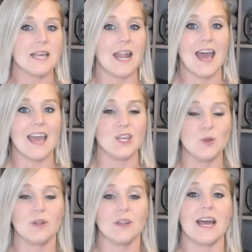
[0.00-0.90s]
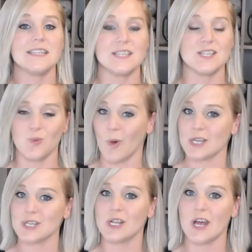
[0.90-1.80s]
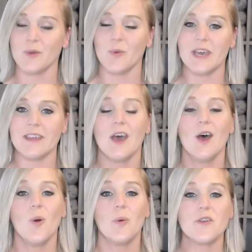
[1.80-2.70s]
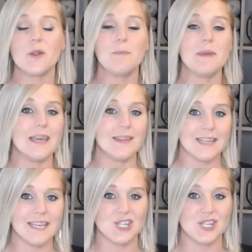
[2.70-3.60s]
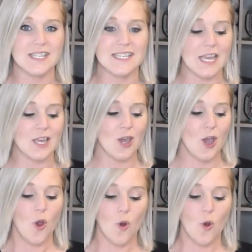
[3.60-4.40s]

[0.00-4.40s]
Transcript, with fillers: that I utilize this washcloth with, whether it be in the kitchen sink